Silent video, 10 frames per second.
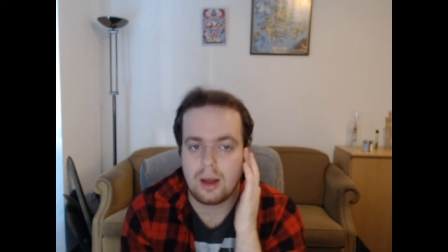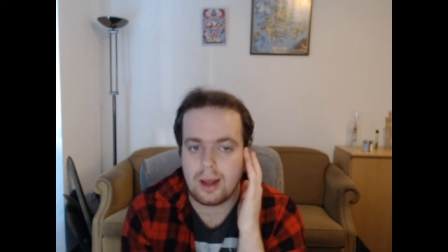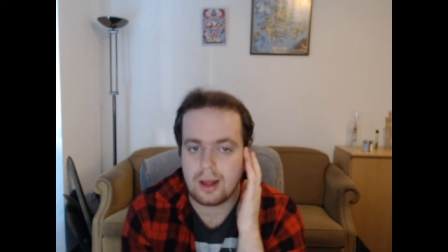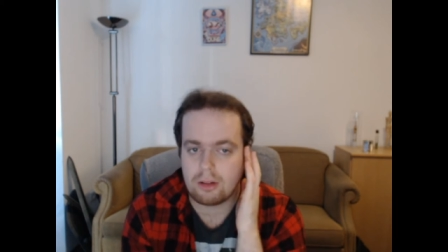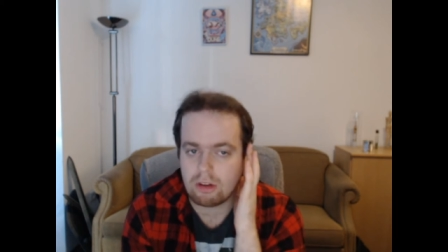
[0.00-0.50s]

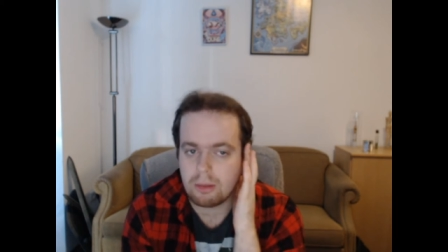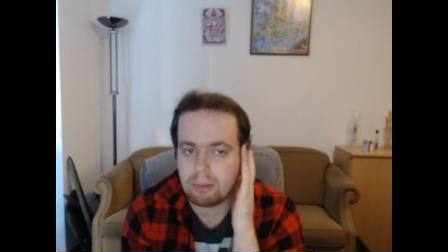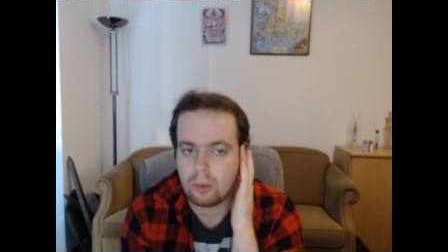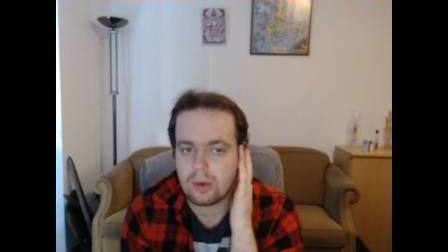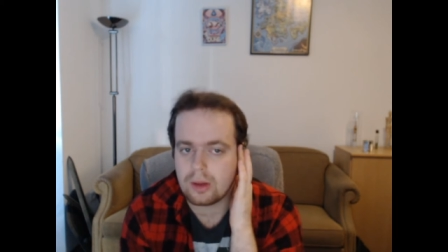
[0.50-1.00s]
At some
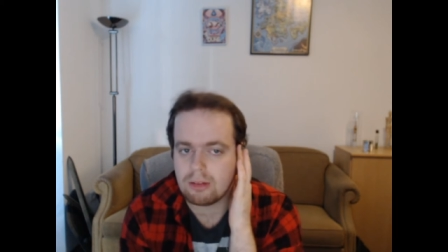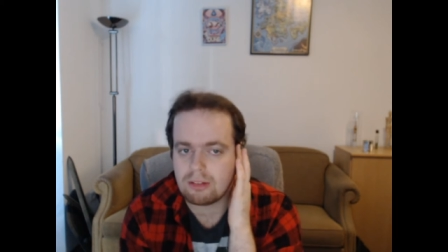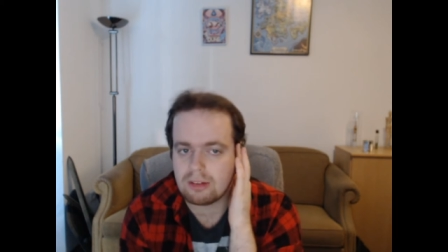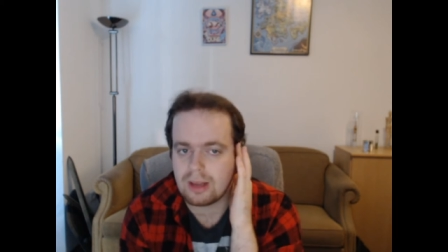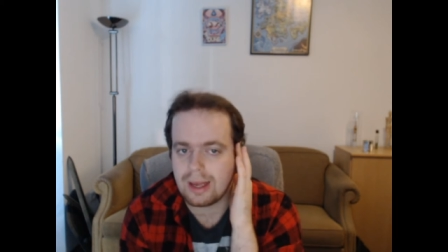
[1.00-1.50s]

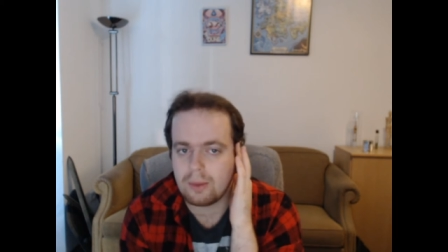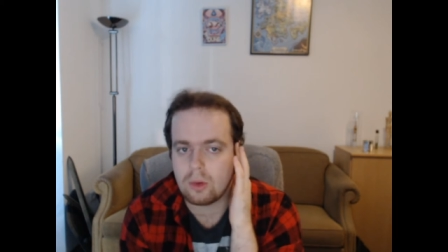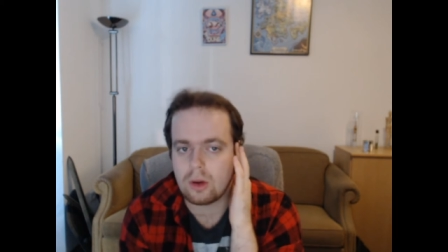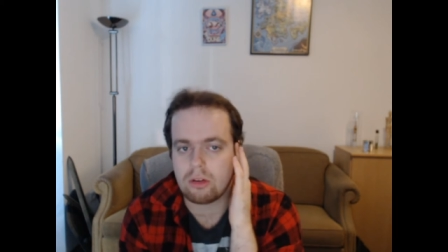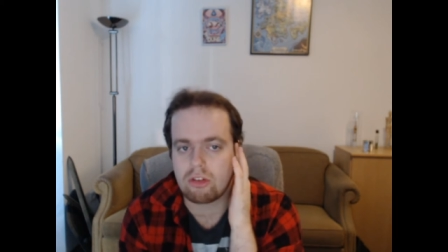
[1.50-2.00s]
point, I
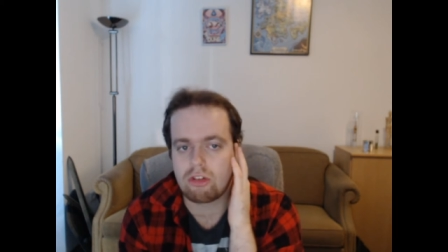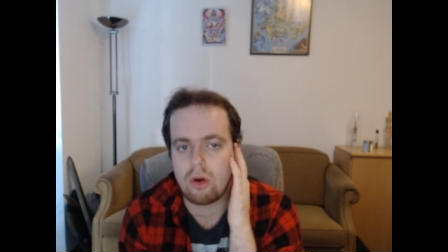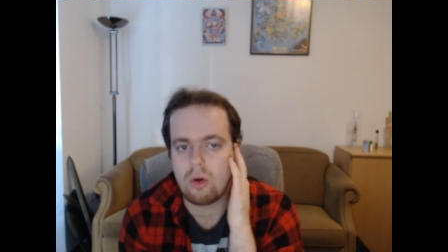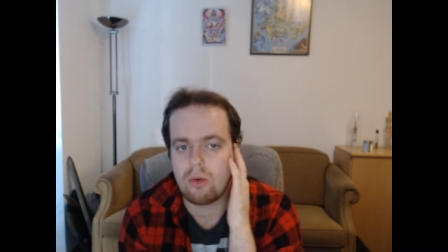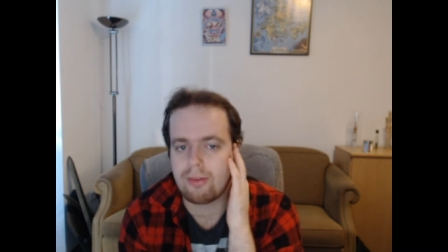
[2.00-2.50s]
was
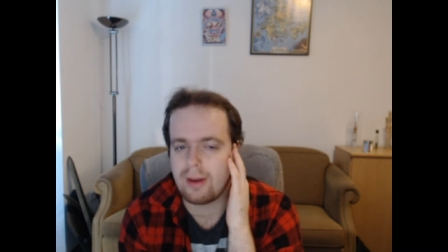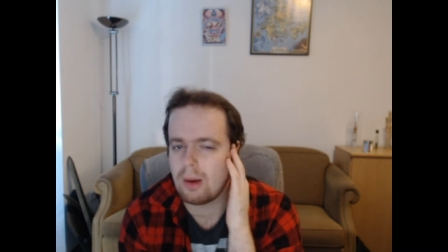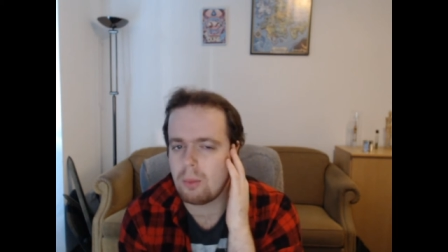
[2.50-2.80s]
so fed up with